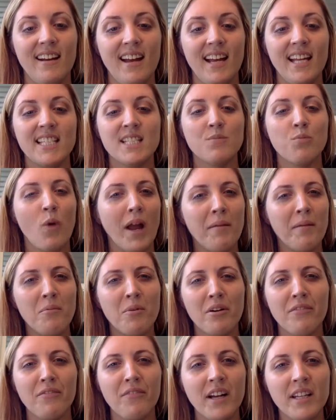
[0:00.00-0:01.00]
It's way
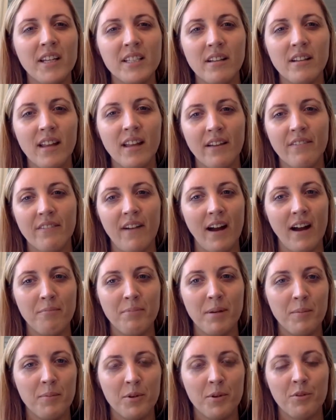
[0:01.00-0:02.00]
more fun to like find
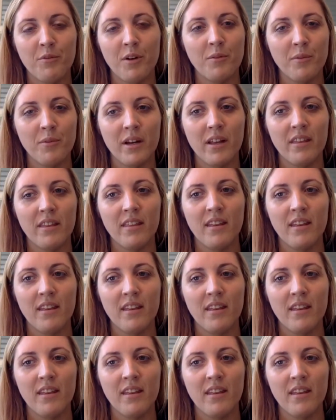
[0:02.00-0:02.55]
people to run with.